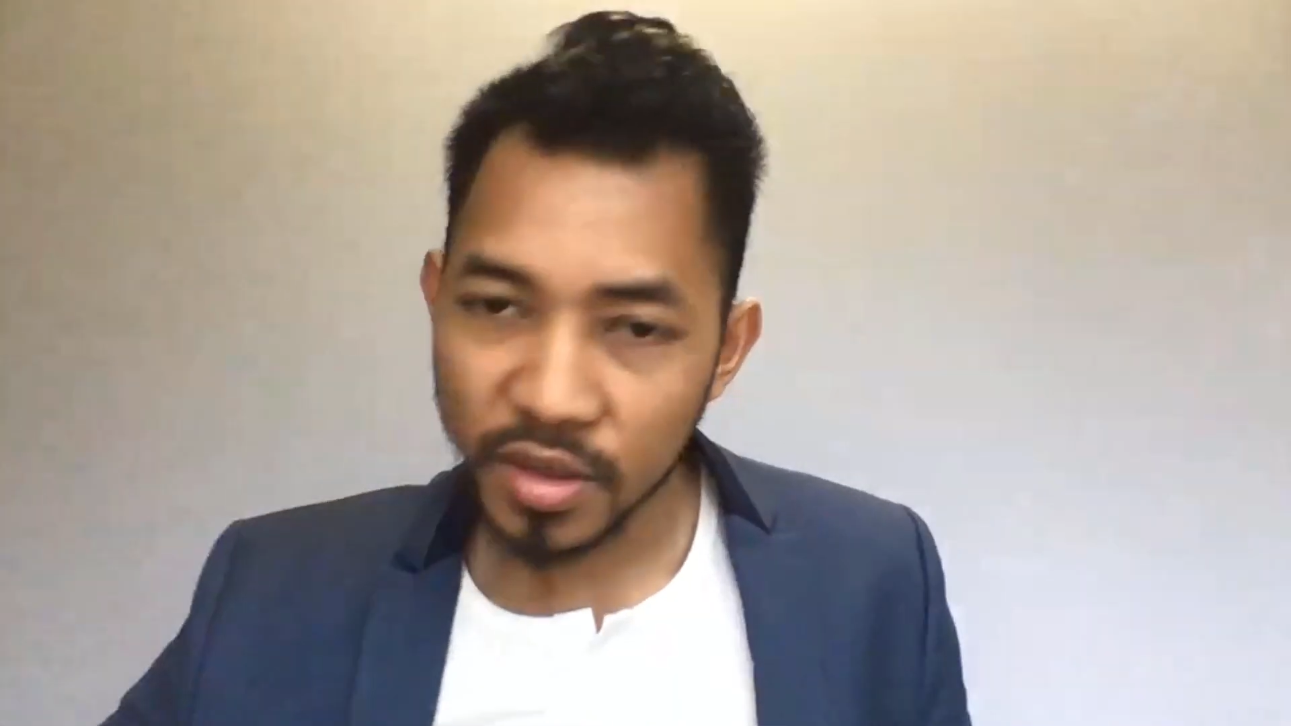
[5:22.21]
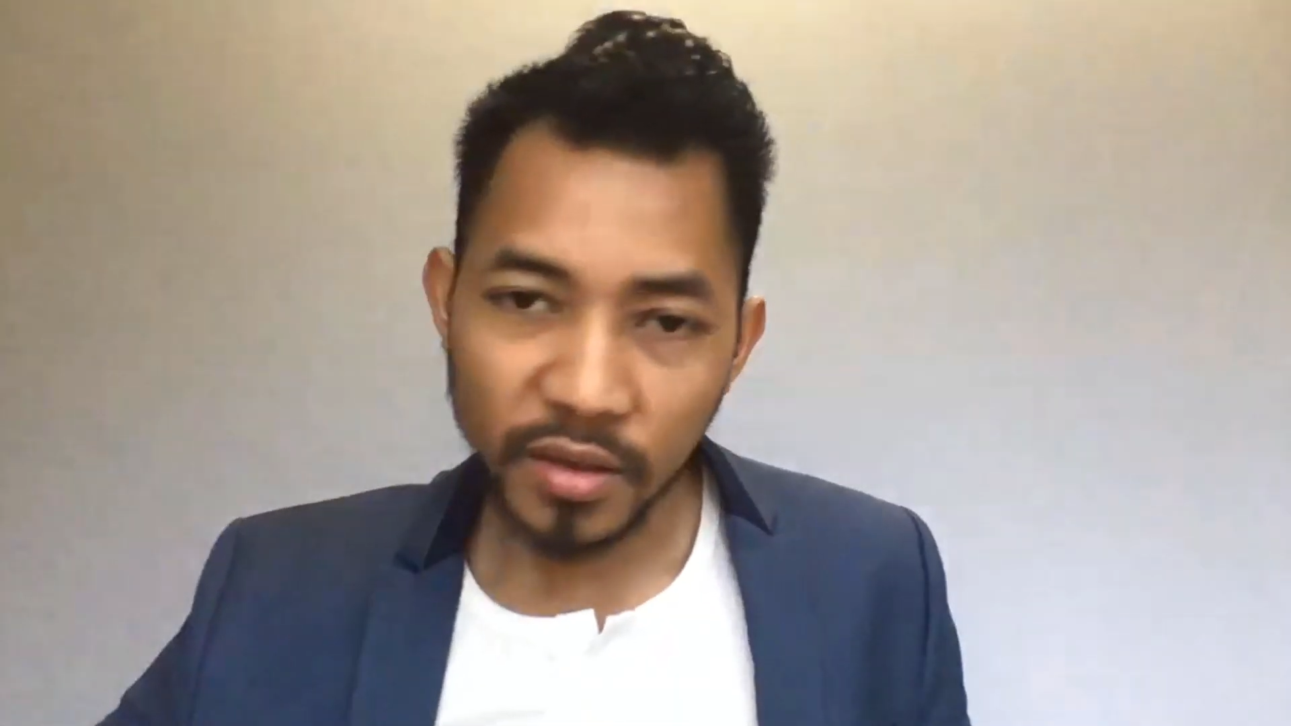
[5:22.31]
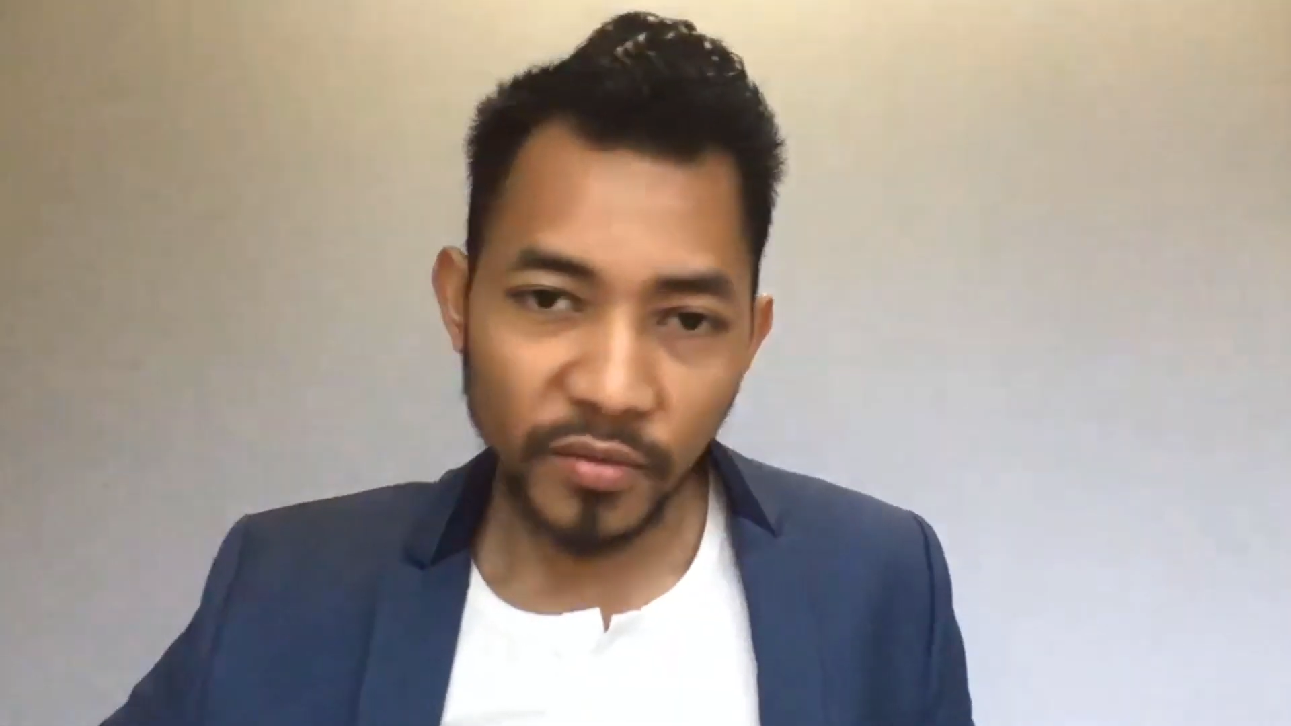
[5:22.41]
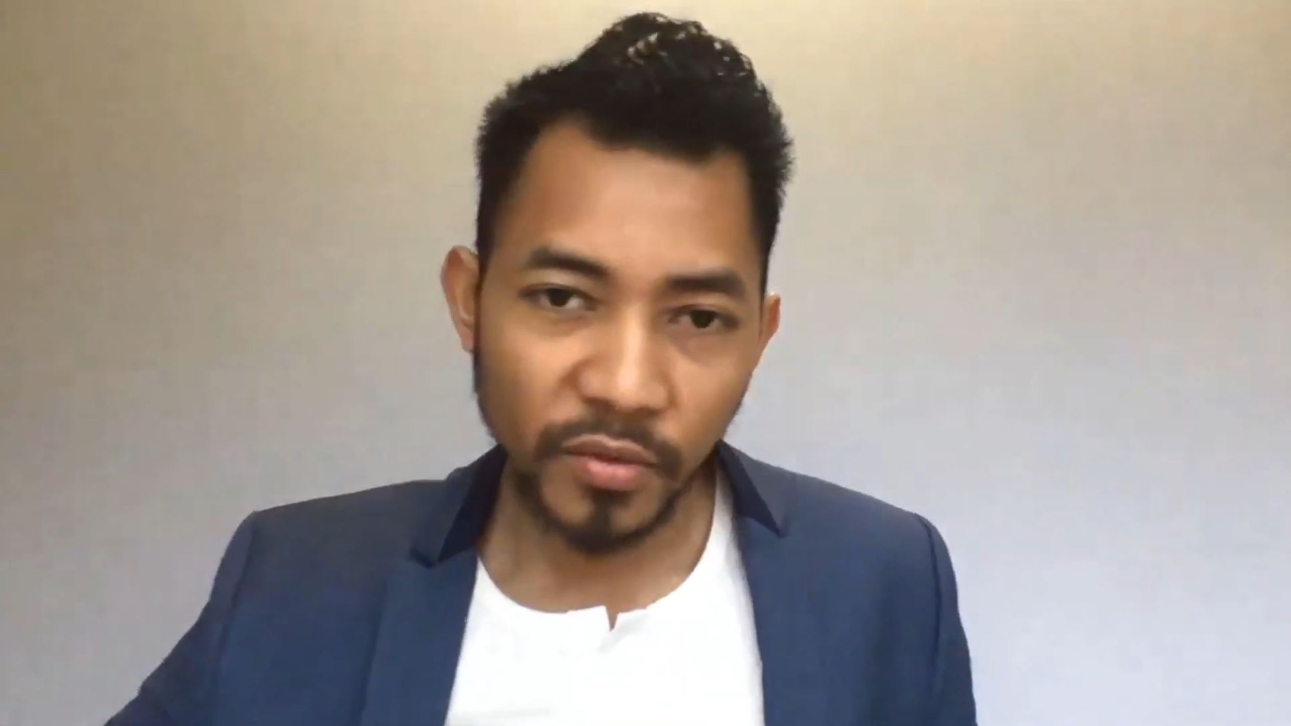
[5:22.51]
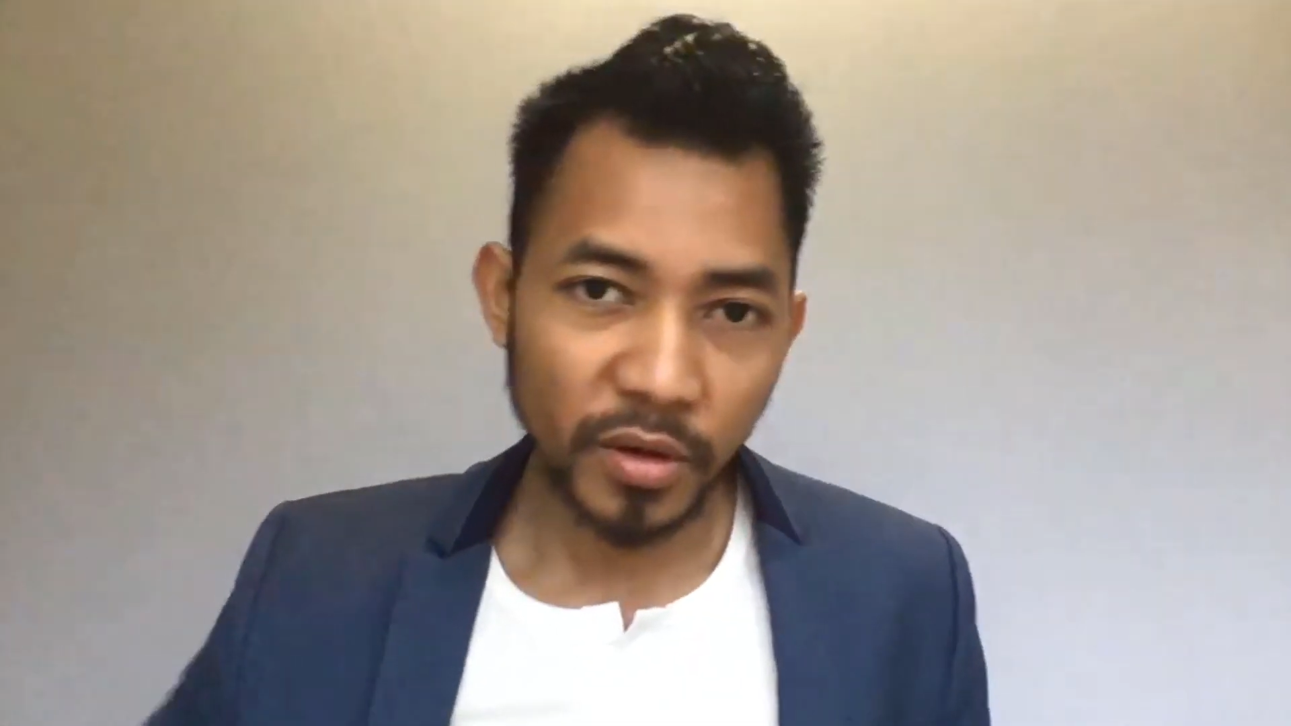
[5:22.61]

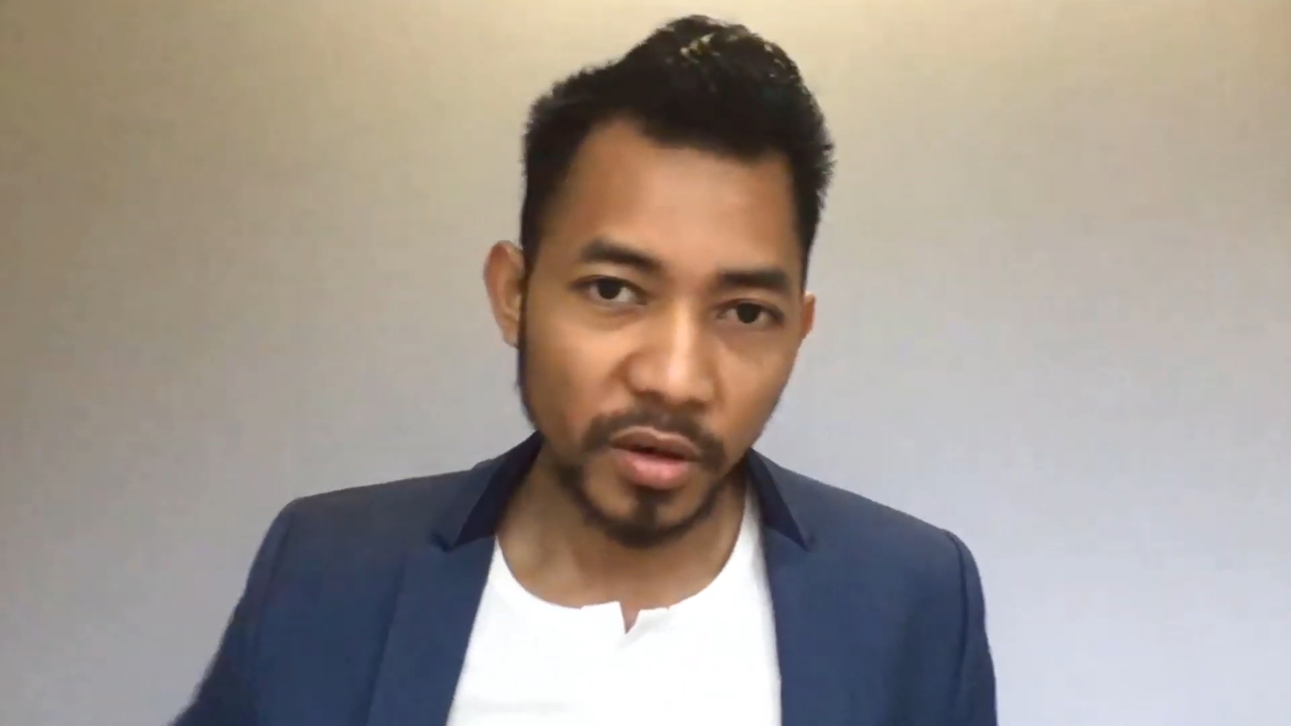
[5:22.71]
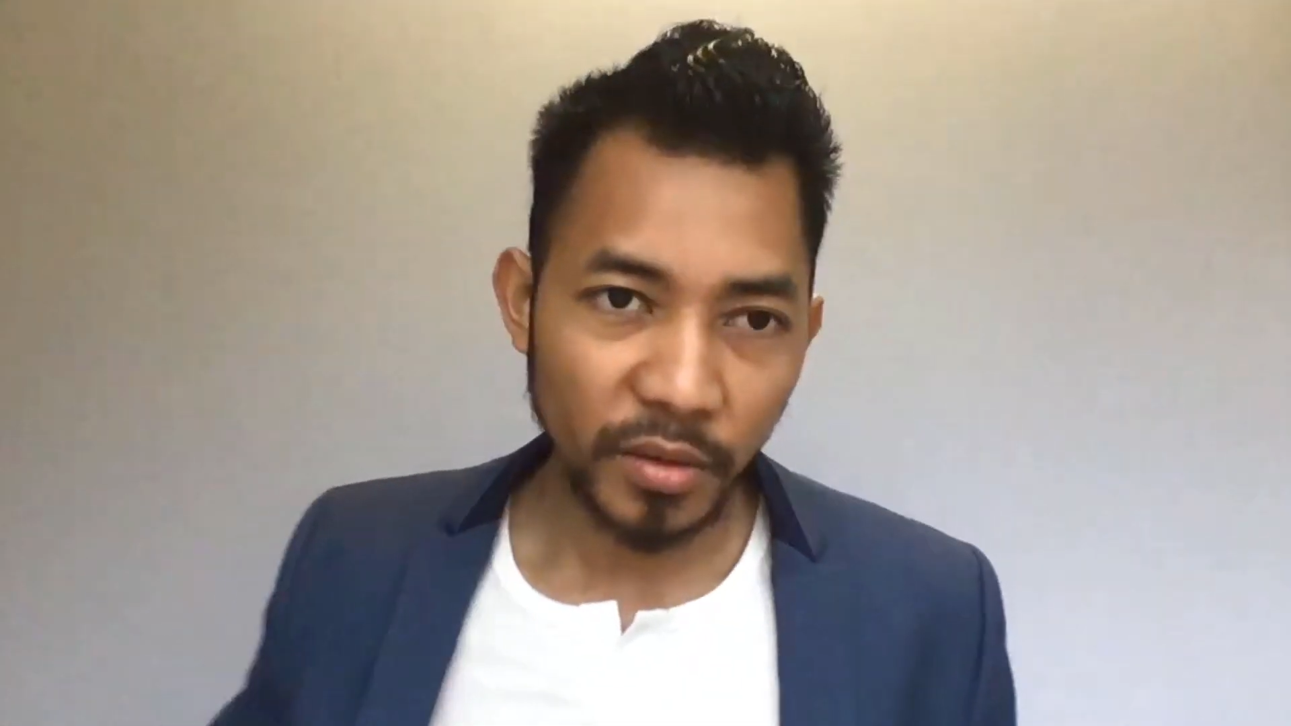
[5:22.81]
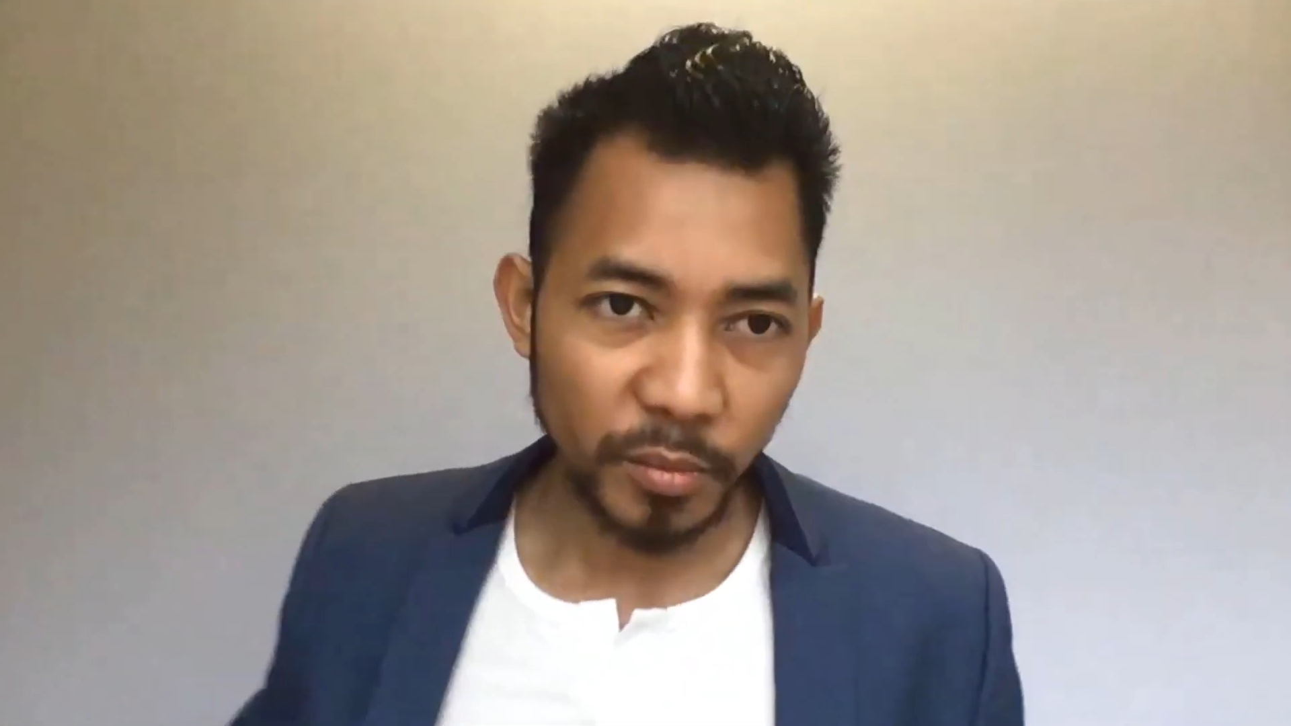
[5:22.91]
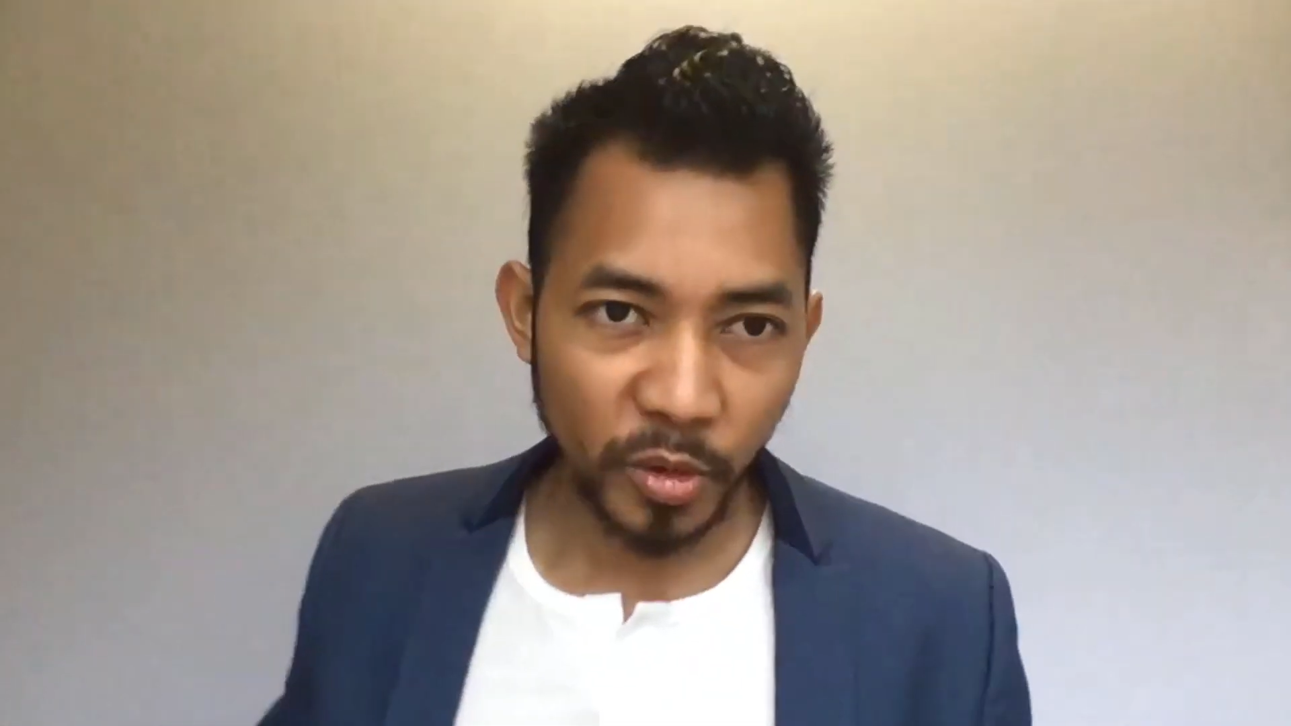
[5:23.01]
it for